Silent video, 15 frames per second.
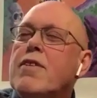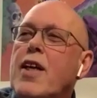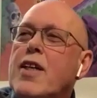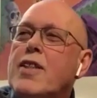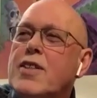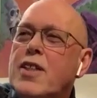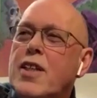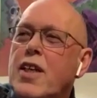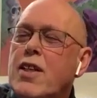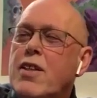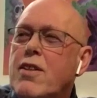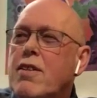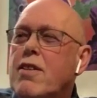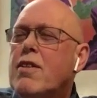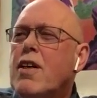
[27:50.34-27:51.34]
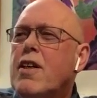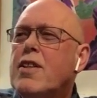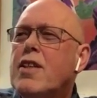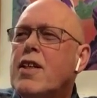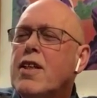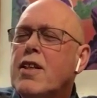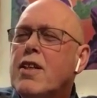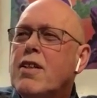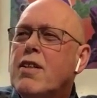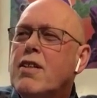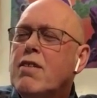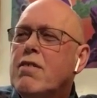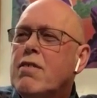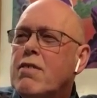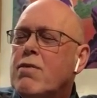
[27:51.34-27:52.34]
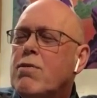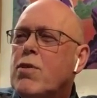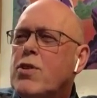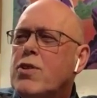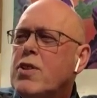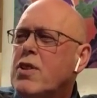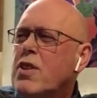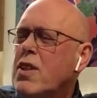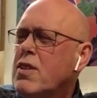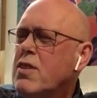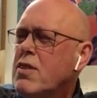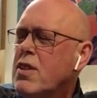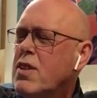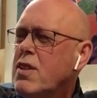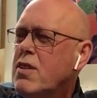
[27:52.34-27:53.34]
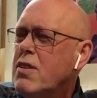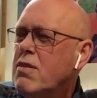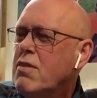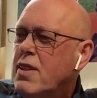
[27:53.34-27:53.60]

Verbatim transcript: Next year, I think, was it next year?